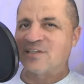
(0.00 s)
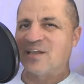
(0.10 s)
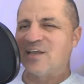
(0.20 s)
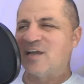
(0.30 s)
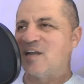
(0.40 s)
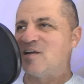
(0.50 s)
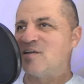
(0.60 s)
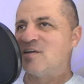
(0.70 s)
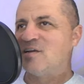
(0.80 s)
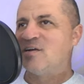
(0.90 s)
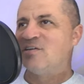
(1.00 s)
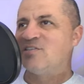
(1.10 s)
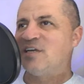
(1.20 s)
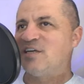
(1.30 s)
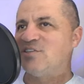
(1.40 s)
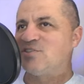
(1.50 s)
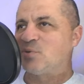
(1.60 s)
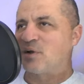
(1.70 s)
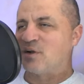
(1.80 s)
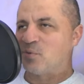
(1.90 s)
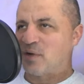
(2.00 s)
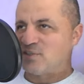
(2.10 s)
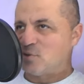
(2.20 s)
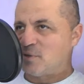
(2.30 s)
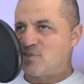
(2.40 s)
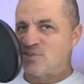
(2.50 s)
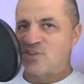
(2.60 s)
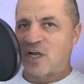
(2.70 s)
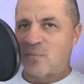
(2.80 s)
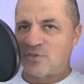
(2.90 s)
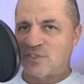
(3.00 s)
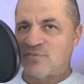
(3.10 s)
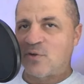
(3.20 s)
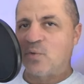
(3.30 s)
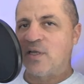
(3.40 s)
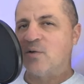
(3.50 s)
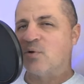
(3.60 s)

And then they kind of tease that we're going to wrestle a bunch of jobbers every week.